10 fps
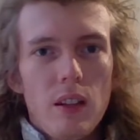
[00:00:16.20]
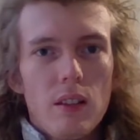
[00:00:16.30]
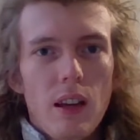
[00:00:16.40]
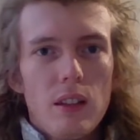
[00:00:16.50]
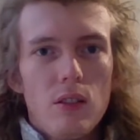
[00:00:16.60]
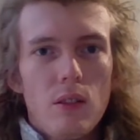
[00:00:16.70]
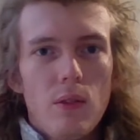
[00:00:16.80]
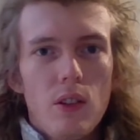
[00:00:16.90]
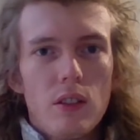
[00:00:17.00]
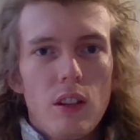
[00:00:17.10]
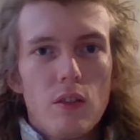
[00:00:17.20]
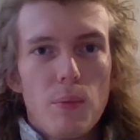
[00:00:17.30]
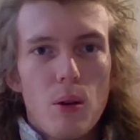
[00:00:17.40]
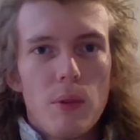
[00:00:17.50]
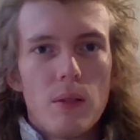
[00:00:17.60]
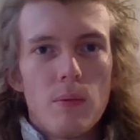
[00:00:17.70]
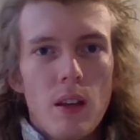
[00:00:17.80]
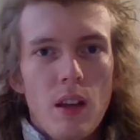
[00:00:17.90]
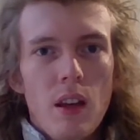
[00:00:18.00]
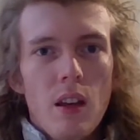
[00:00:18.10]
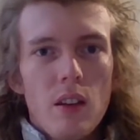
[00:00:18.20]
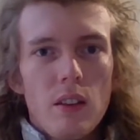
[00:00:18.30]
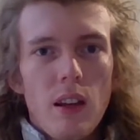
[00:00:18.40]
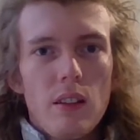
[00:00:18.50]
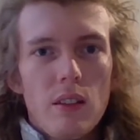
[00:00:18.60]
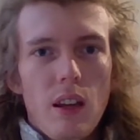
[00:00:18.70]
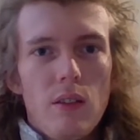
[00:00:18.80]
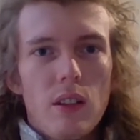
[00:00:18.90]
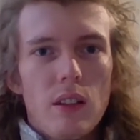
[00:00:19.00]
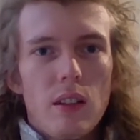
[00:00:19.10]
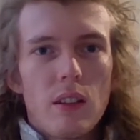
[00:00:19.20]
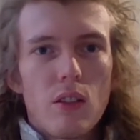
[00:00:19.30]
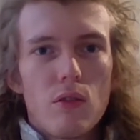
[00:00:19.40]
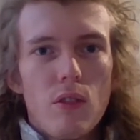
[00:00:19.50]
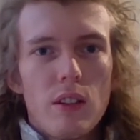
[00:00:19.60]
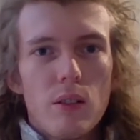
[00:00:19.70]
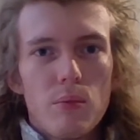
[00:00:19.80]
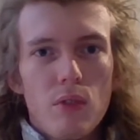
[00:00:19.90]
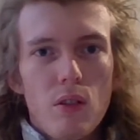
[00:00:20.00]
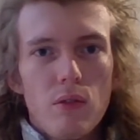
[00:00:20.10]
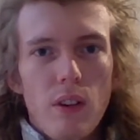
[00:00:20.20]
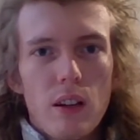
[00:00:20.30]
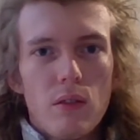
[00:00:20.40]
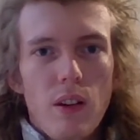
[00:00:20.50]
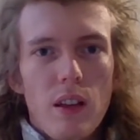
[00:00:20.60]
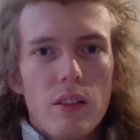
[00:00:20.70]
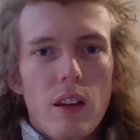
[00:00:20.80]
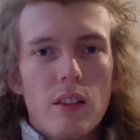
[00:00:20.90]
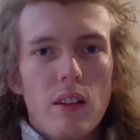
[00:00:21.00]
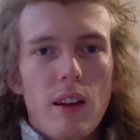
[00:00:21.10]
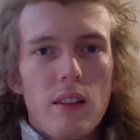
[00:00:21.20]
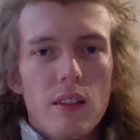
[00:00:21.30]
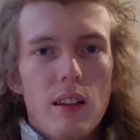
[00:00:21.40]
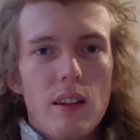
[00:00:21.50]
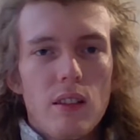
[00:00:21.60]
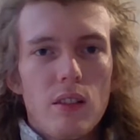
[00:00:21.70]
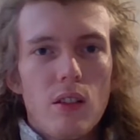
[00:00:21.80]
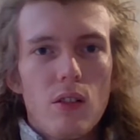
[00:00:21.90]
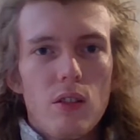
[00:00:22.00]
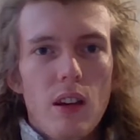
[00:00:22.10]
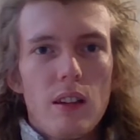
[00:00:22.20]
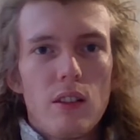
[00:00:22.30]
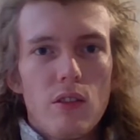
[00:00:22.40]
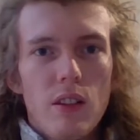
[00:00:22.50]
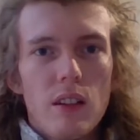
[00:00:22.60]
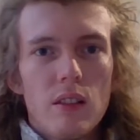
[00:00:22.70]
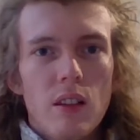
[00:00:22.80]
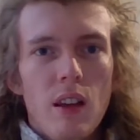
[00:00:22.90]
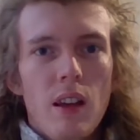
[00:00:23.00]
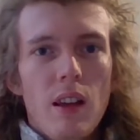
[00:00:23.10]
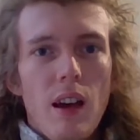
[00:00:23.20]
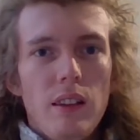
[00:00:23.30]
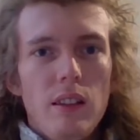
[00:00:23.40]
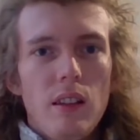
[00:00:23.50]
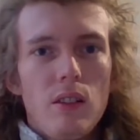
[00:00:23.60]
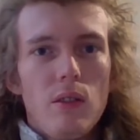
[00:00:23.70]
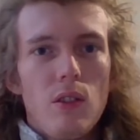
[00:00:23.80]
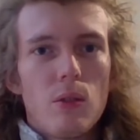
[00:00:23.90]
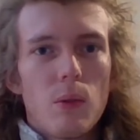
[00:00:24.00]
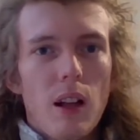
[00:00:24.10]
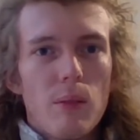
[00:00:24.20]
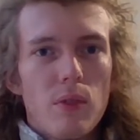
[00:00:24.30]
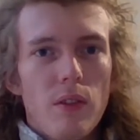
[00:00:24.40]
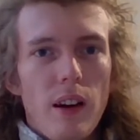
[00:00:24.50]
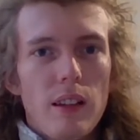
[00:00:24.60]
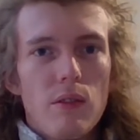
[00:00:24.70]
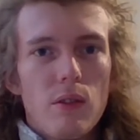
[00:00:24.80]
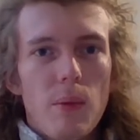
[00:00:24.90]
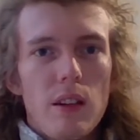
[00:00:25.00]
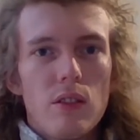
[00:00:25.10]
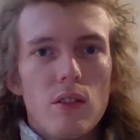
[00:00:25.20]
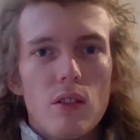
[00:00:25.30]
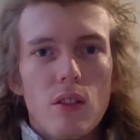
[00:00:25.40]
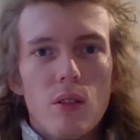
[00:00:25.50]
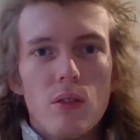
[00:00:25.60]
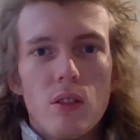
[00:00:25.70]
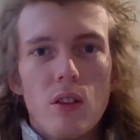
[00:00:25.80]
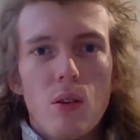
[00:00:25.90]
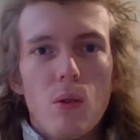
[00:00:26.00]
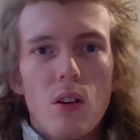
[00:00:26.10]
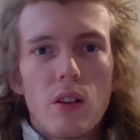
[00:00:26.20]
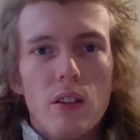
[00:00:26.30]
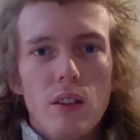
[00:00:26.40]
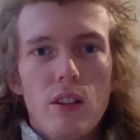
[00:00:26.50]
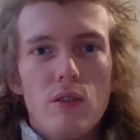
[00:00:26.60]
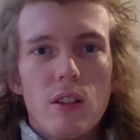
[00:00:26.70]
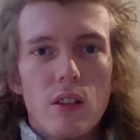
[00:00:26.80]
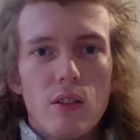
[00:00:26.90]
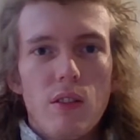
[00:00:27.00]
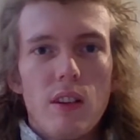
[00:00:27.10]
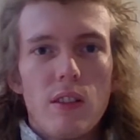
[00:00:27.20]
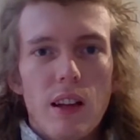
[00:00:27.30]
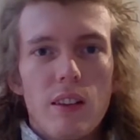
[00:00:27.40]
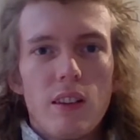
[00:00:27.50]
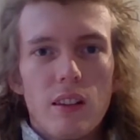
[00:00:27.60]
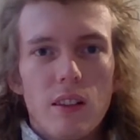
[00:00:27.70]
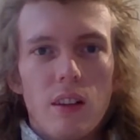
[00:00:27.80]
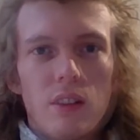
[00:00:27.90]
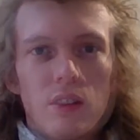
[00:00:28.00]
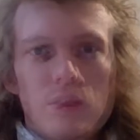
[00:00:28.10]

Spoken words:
at the University of Birmingham. Science Saves exists to raise the profile of healthcare science and its associated careers, and these interviews will help provide information to those who are considering a career in healthcare science.